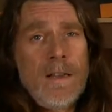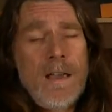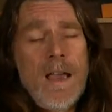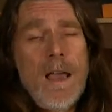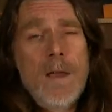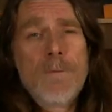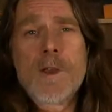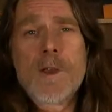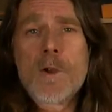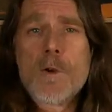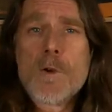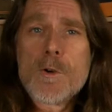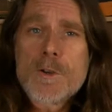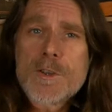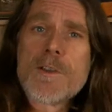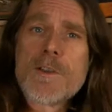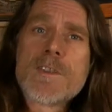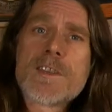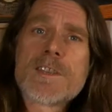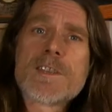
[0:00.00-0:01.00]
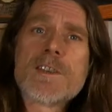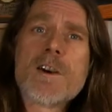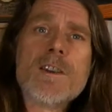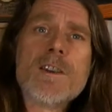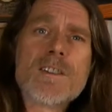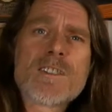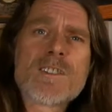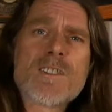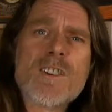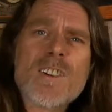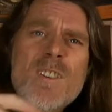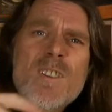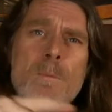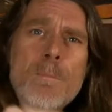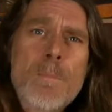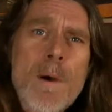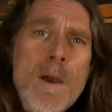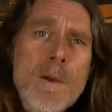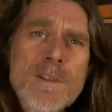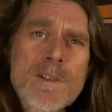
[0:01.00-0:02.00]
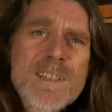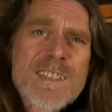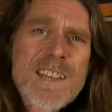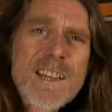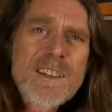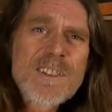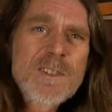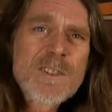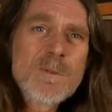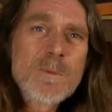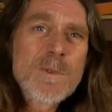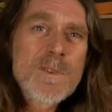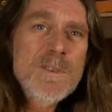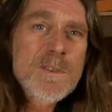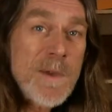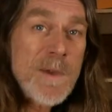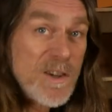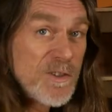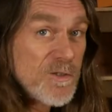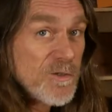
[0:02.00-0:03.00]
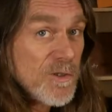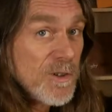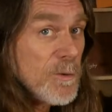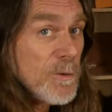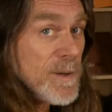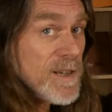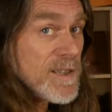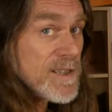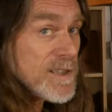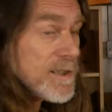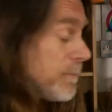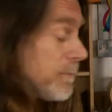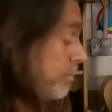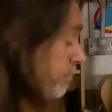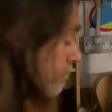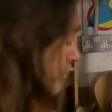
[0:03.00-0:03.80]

Every course on the site has got a little bonus section with some extra little bits in.